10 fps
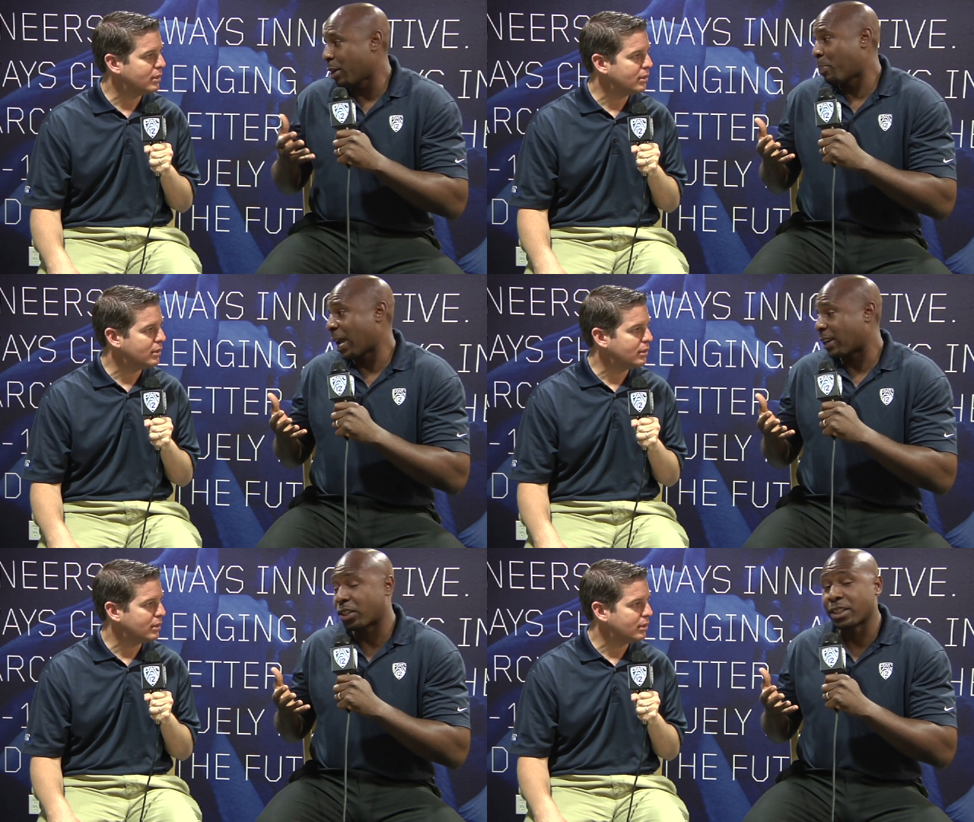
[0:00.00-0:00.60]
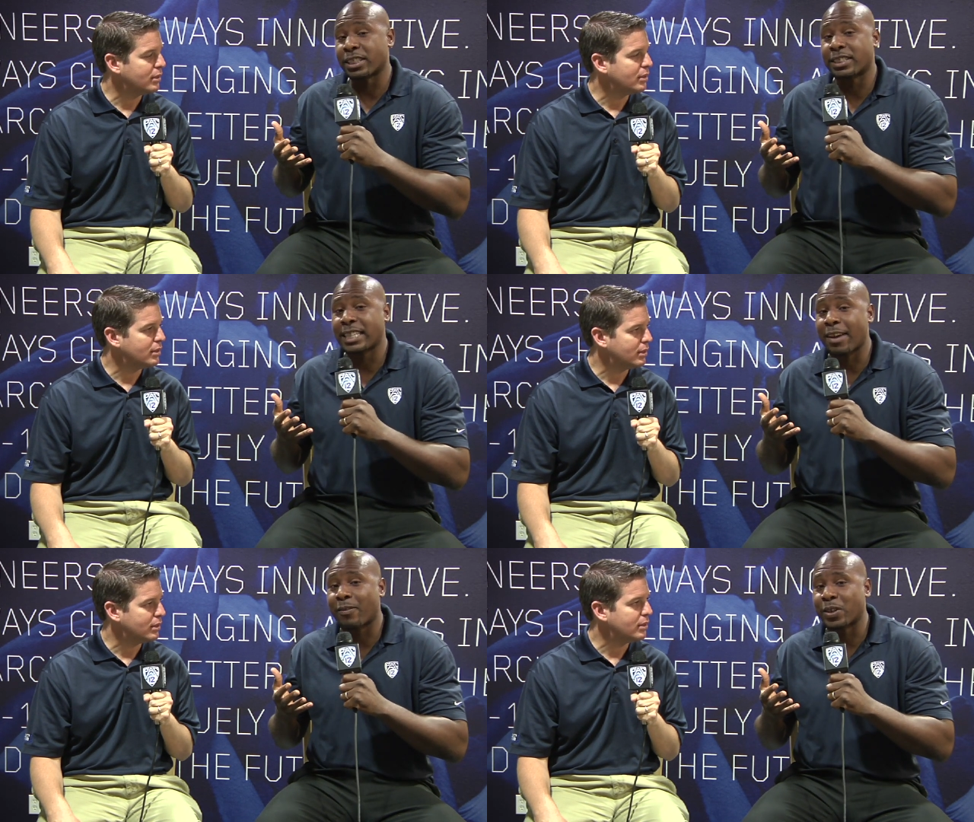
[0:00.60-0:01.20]
Speaker 1: impact on this
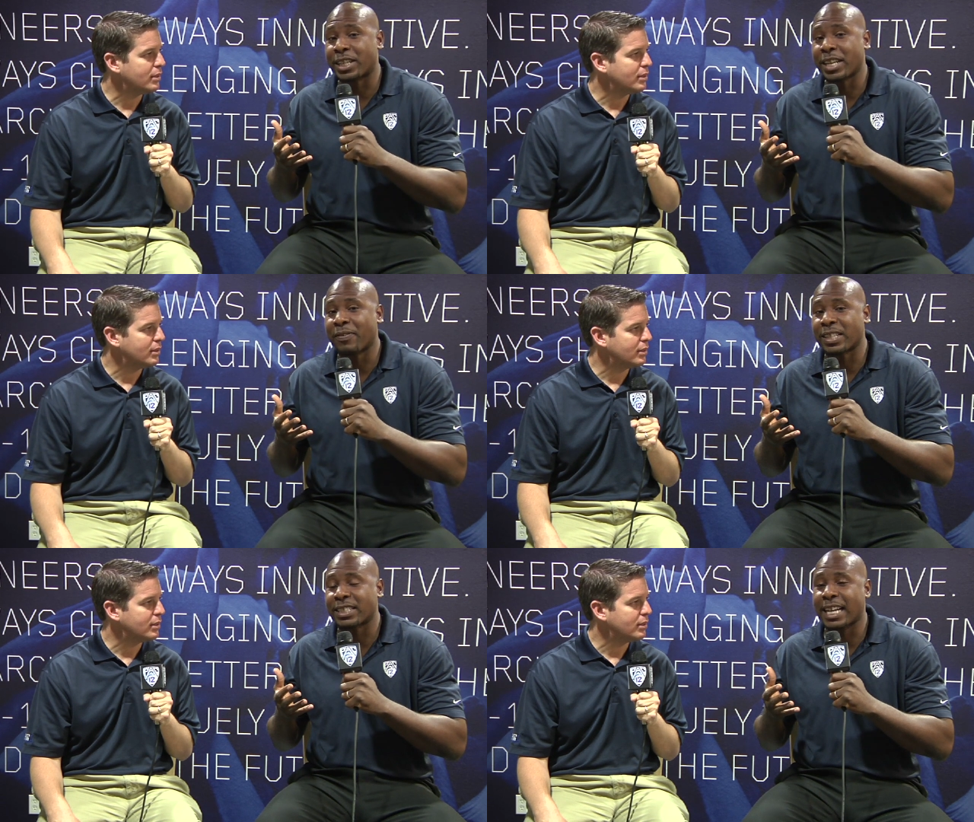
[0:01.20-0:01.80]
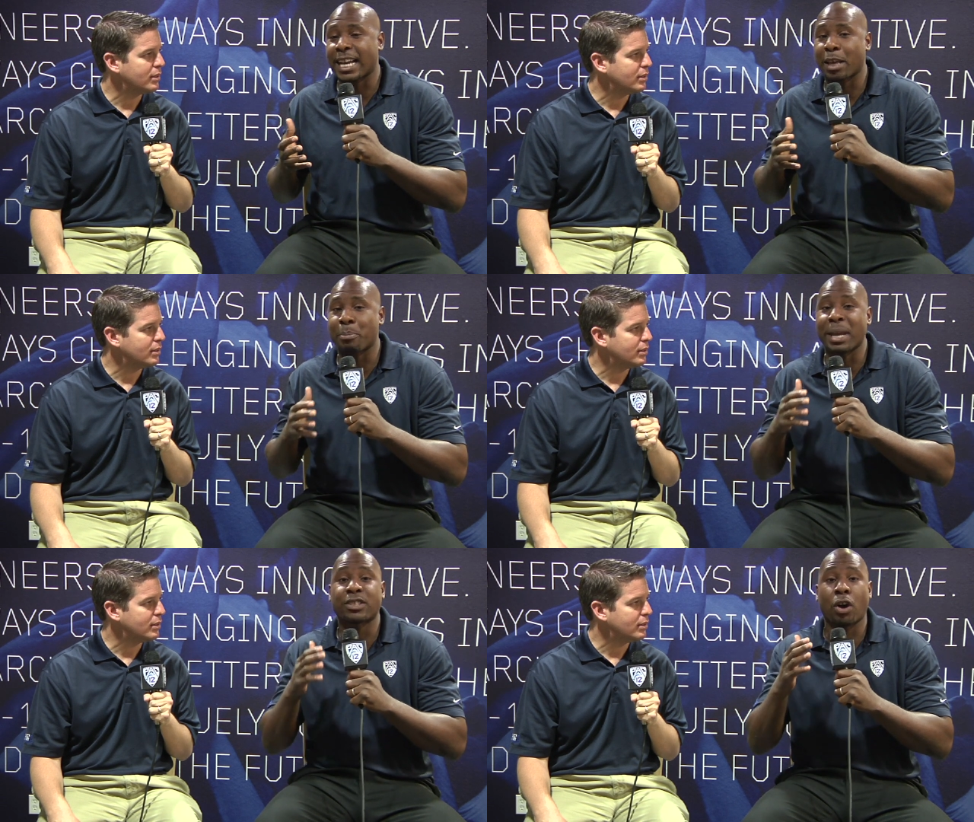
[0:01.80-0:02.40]
Stanford defense, a guy that
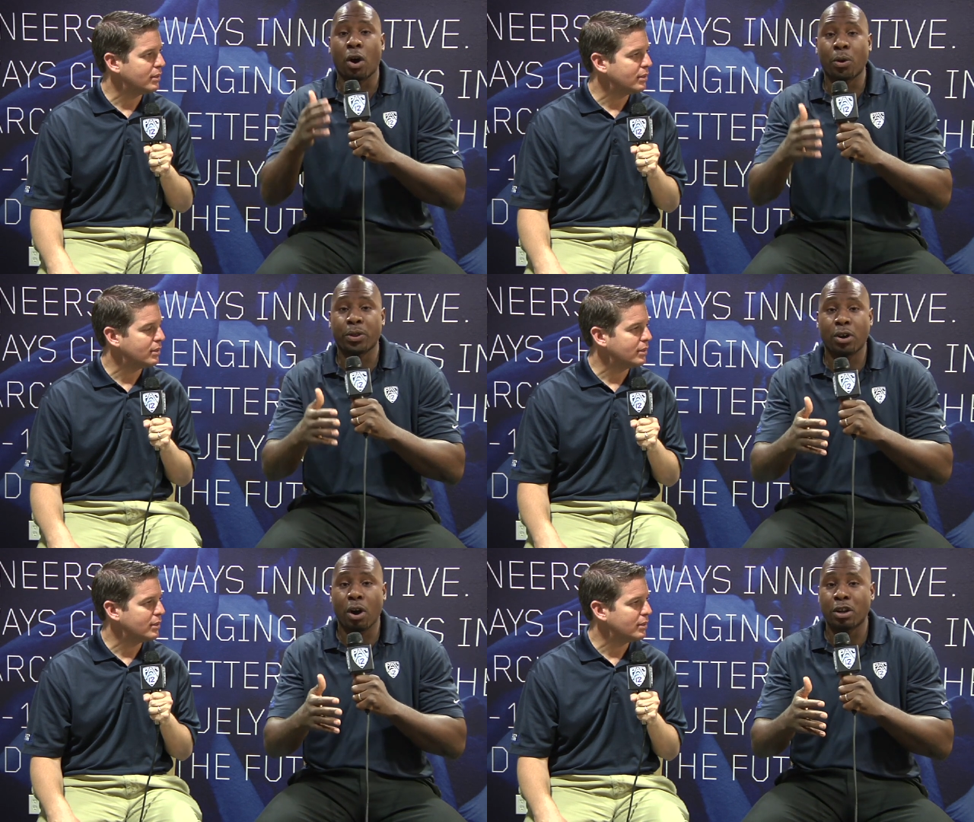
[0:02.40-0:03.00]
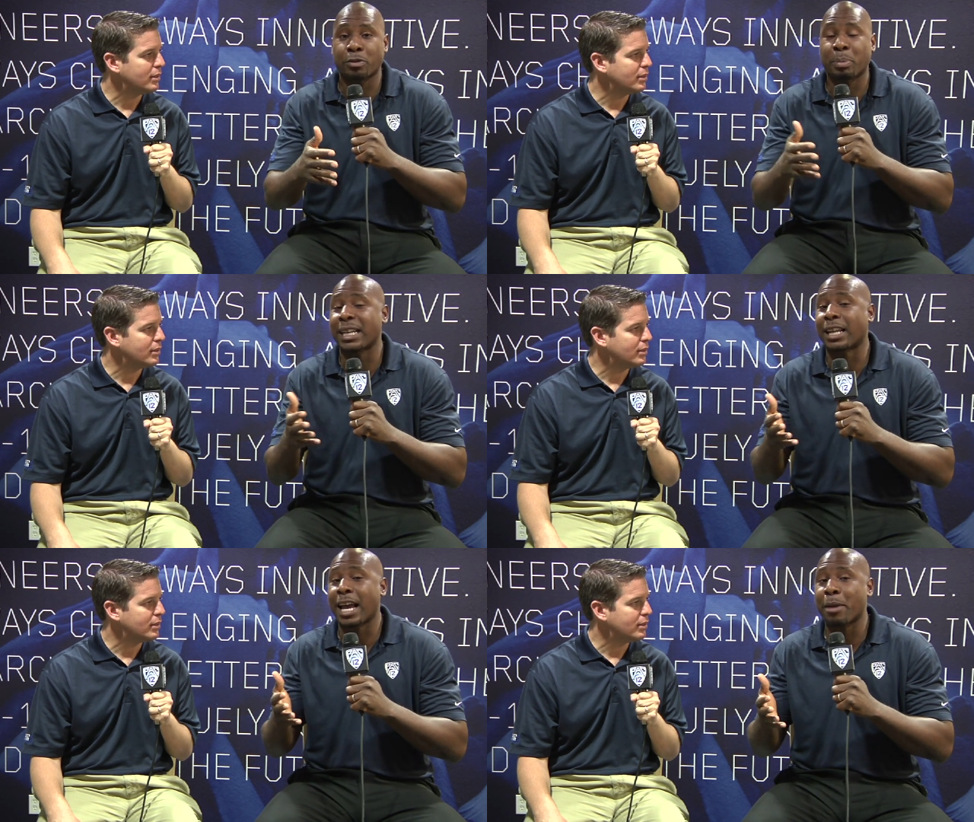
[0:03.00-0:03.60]
makes all the calls,
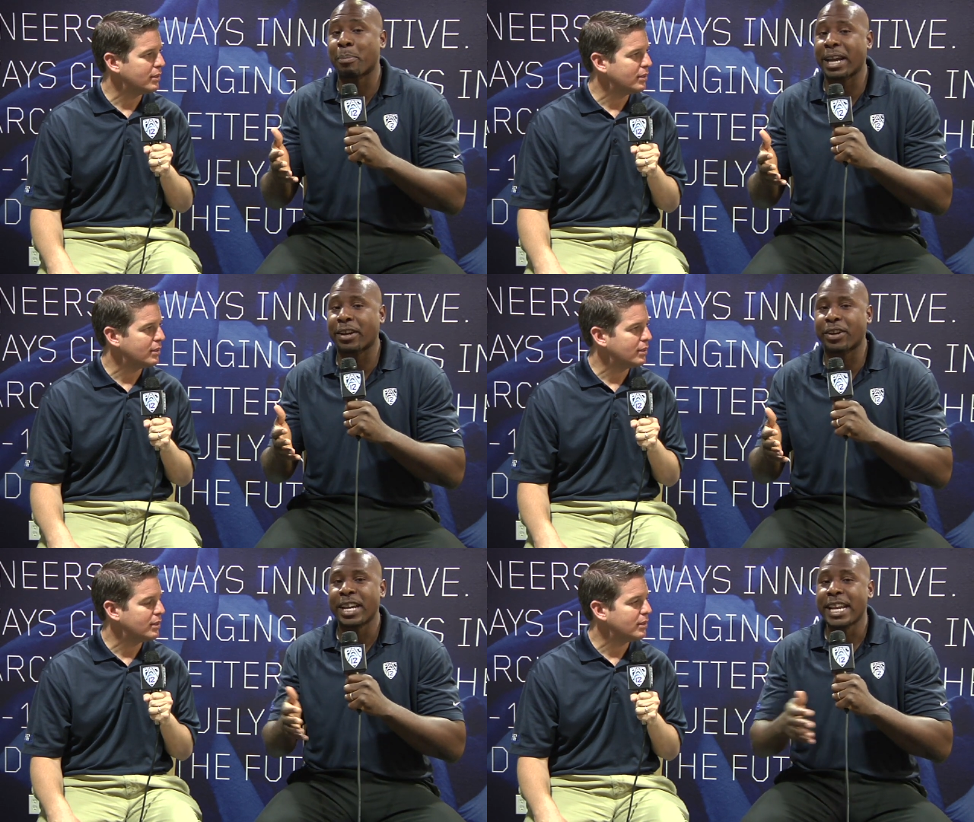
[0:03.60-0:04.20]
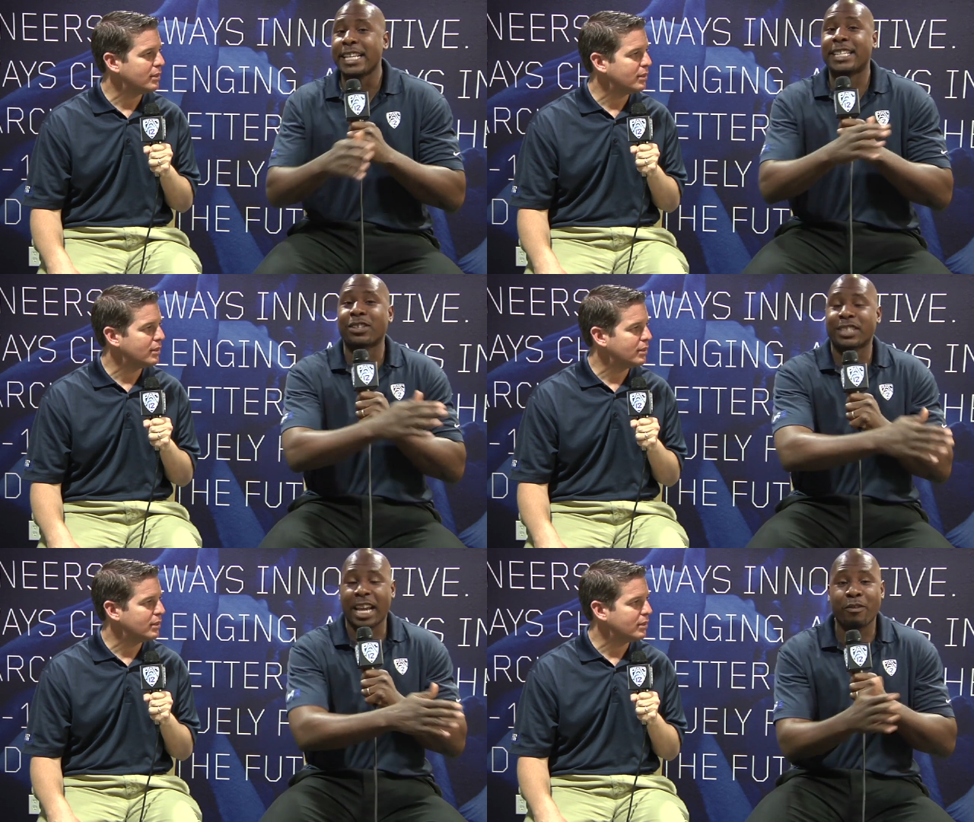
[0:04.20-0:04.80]
being a linebacker. He
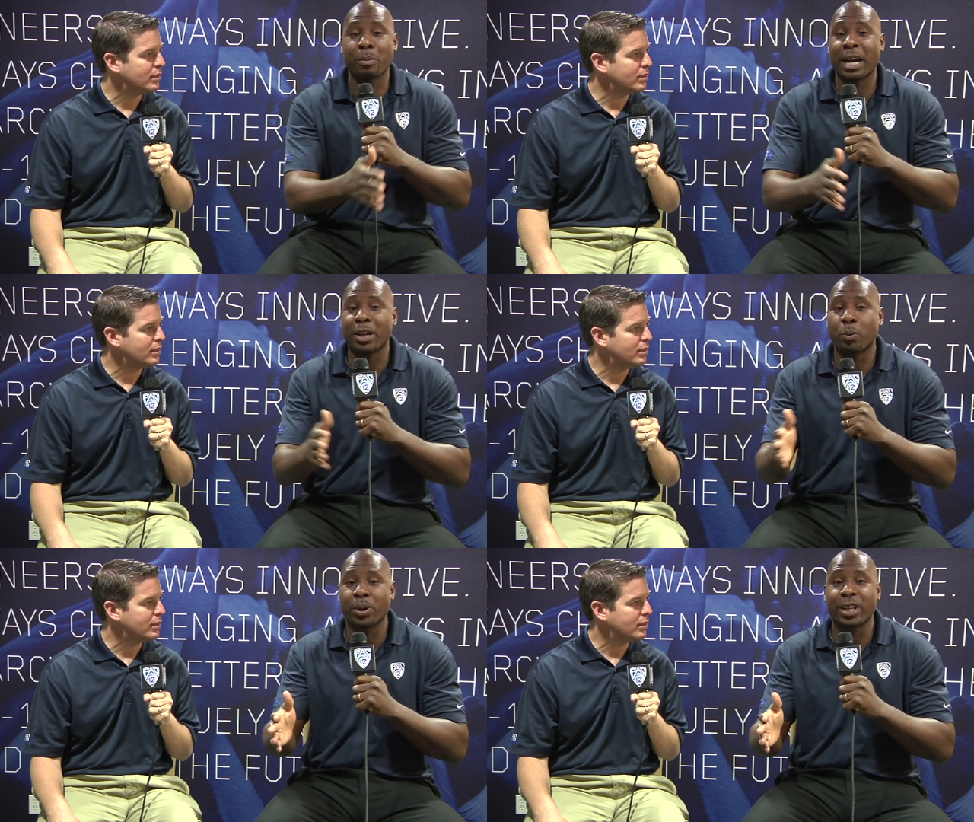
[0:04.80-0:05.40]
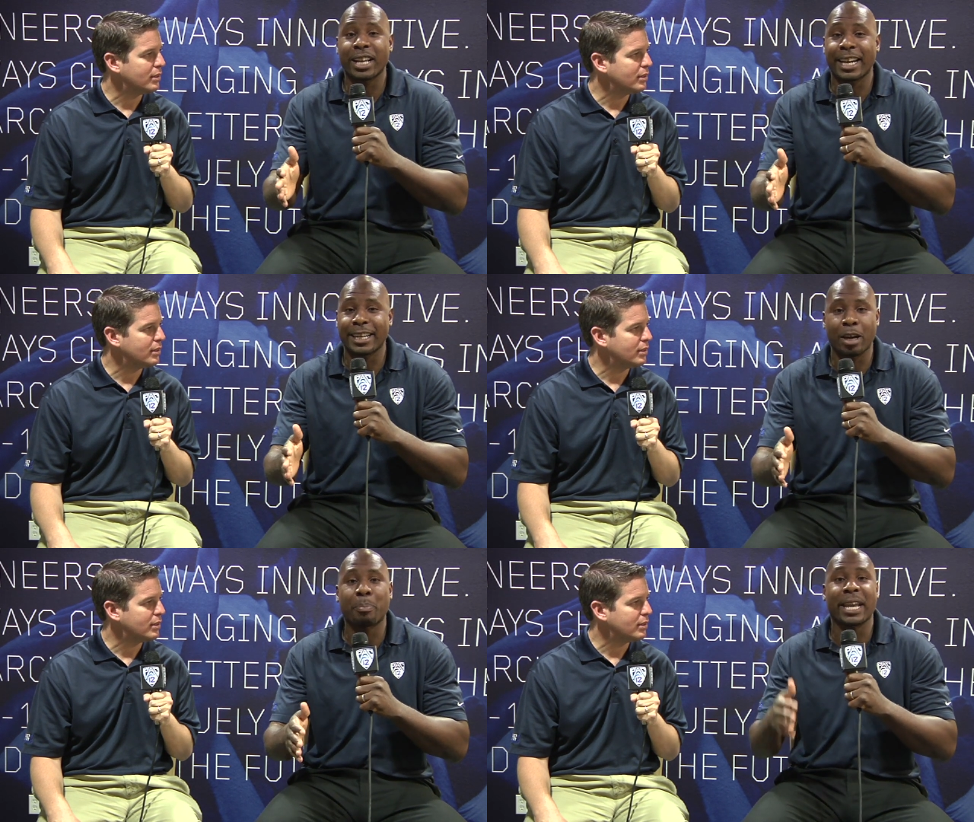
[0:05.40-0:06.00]
tells everybody where to
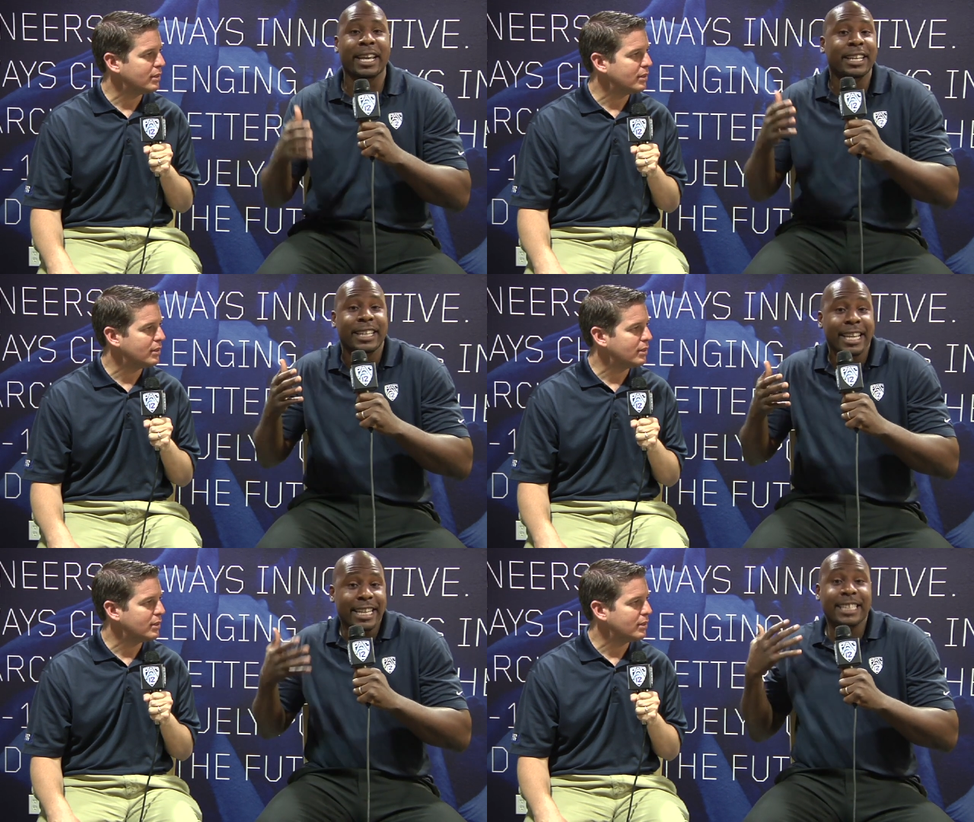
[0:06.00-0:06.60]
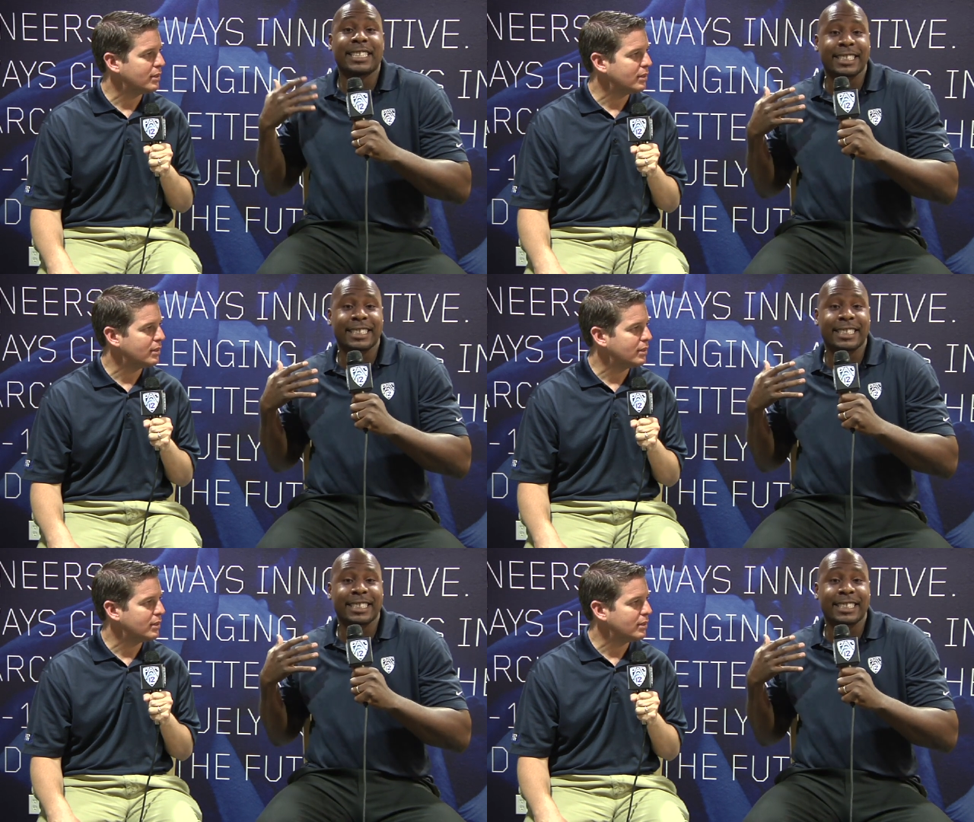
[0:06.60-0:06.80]
line up and gets